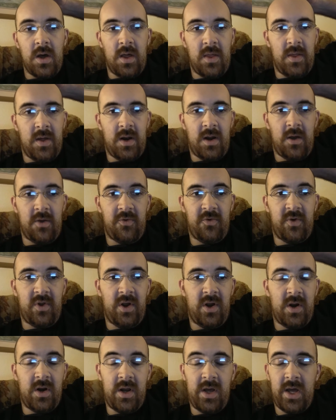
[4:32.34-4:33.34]
And then I'll sit
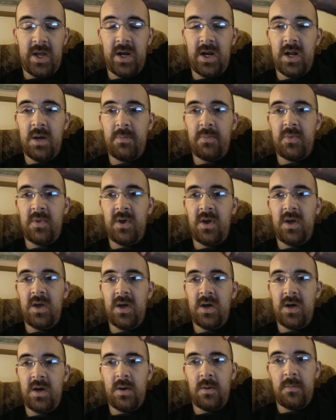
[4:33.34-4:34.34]
here and edit up
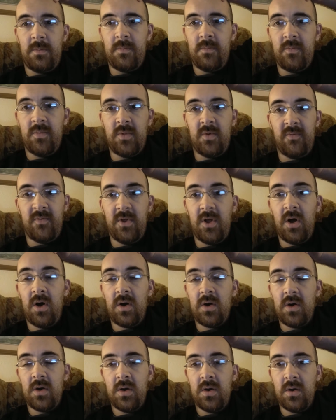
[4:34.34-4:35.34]
the uh, the
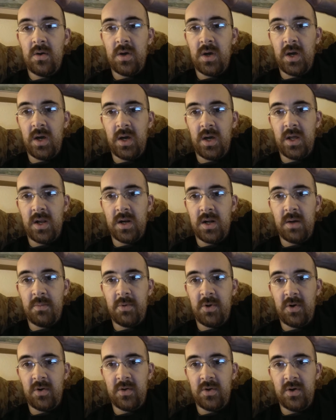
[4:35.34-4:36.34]
vlog and get it
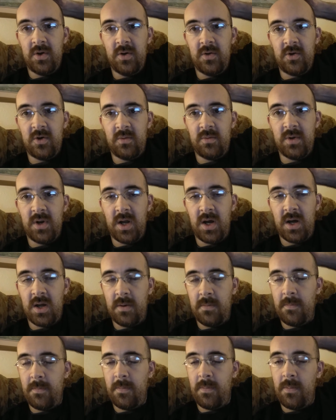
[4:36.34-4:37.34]
uploaded to YouTube tonight.
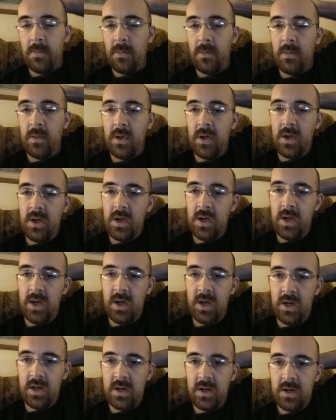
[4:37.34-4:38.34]

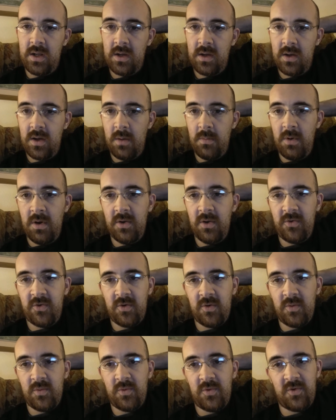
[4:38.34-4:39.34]
And I'm
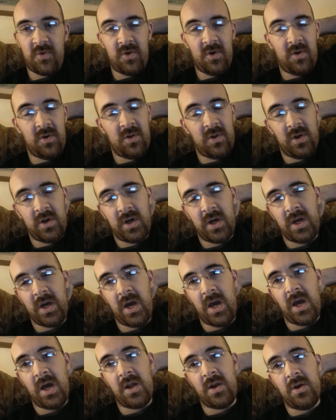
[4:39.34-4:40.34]
also still looking
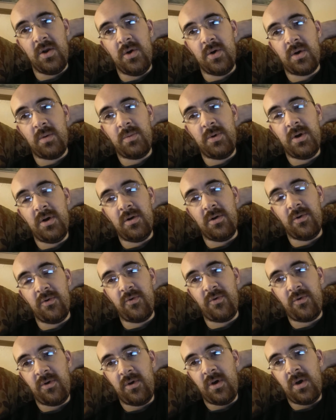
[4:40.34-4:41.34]
at new
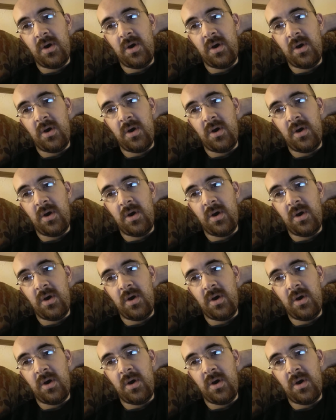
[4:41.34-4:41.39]
computers.